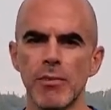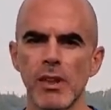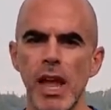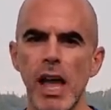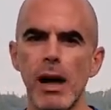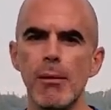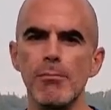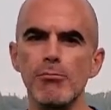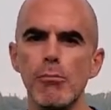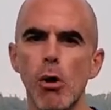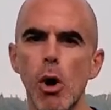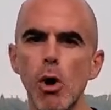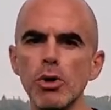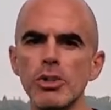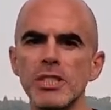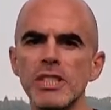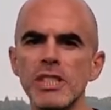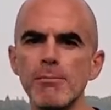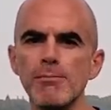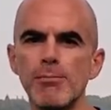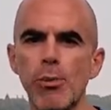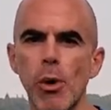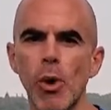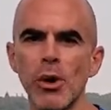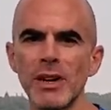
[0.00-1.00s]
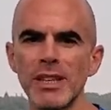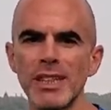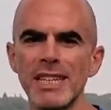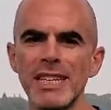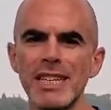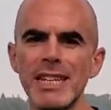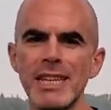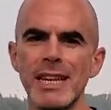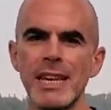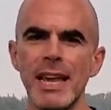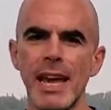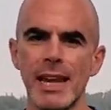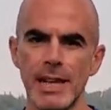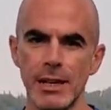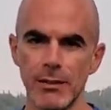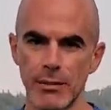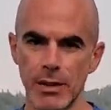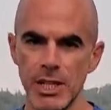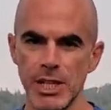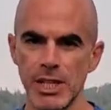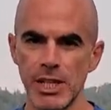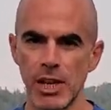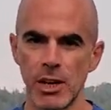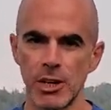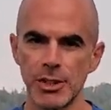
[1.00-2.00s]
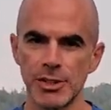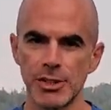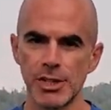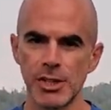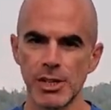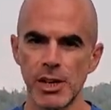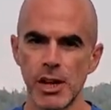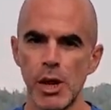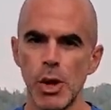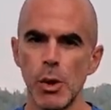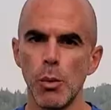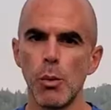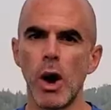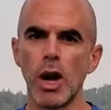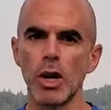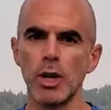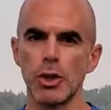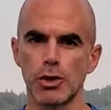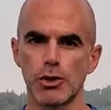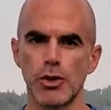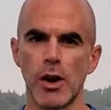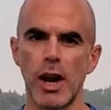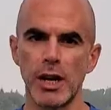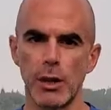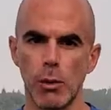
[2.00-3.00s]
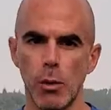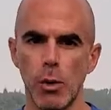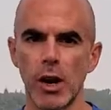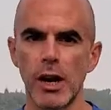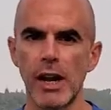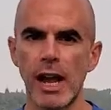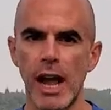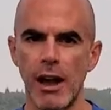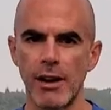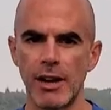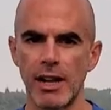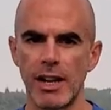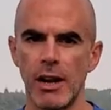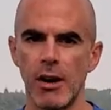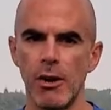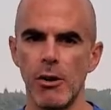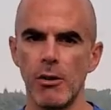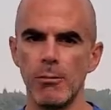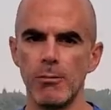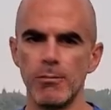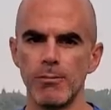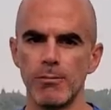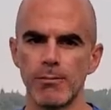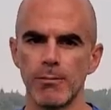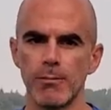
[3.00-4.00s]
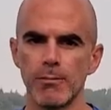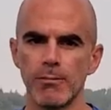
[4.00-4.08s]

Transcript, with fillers: and, most importantly, getting results while you're trying to work out at home?